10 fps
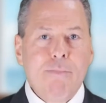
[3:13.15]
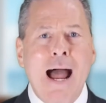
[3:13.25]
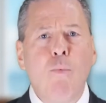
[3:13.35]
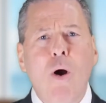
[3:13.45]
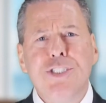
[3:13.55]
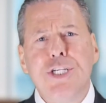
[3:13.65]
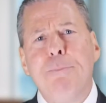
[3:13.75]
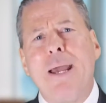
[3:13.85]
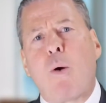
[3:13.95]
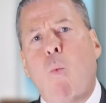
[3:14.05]
I want you to
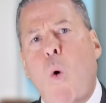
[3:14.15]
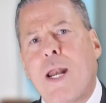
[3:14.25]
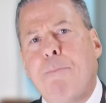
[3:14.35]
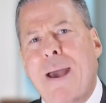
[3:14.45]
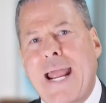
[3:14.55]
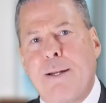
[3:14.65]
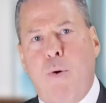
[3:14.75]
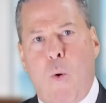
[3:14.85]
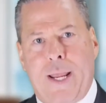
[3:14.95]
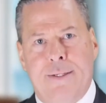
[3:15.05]
pick one pain
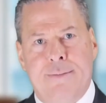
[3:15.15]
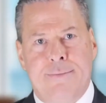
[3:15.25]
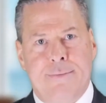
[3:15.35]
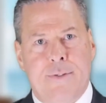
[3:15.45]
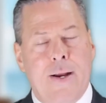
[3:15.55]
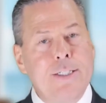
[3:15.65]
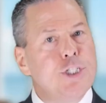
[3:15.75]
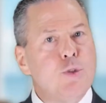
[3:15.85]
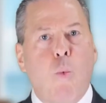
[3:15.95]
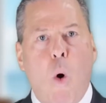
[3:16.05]
point, all right,
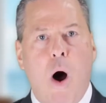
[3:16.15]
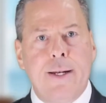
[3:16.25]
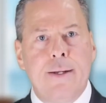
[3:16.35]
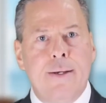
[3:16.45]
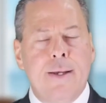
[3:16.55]
just one.